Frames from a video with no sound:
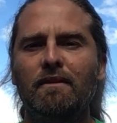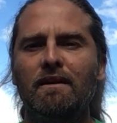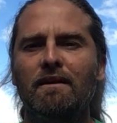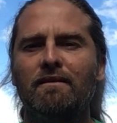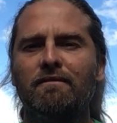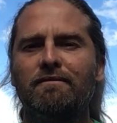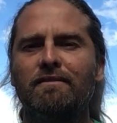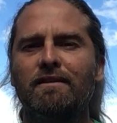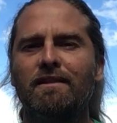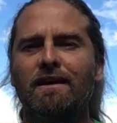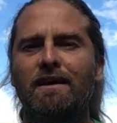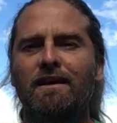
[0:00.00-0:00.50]
I
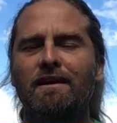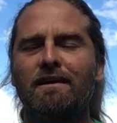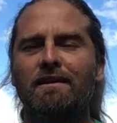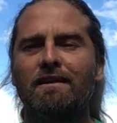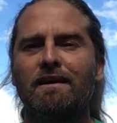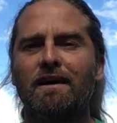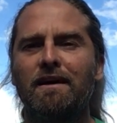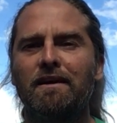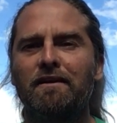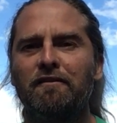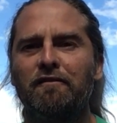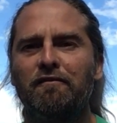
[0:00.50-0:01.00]
feel like a
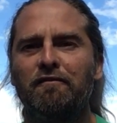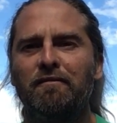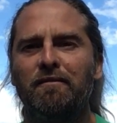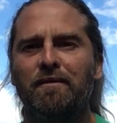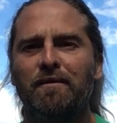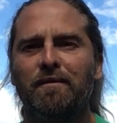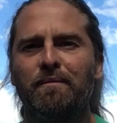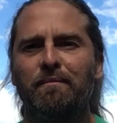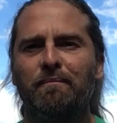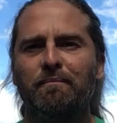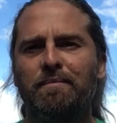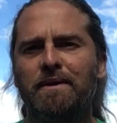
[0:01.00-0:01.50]
lot of
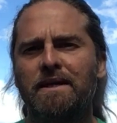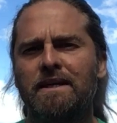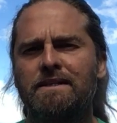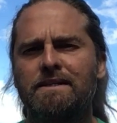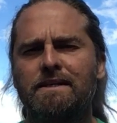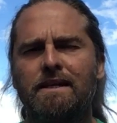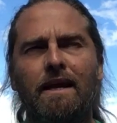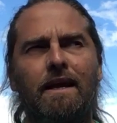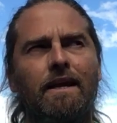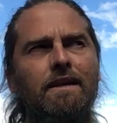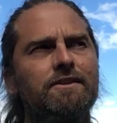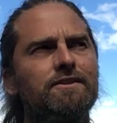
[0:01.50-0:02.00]
big
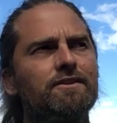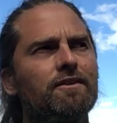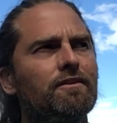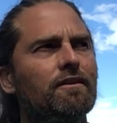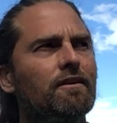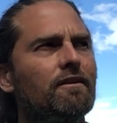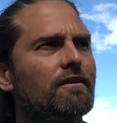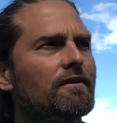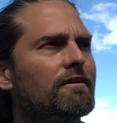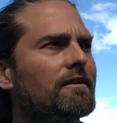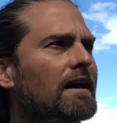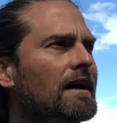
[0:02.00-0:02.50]
change on
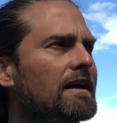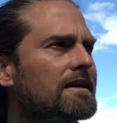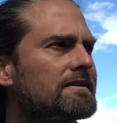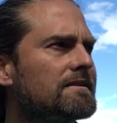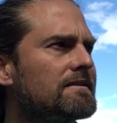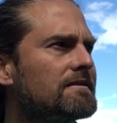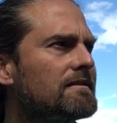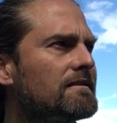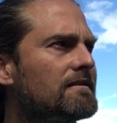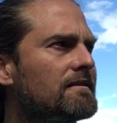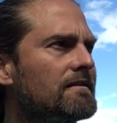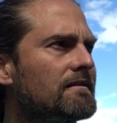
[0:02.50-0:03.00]
the
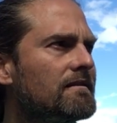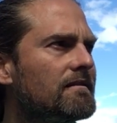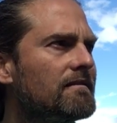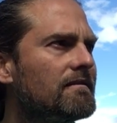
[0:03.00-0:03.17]
horizon,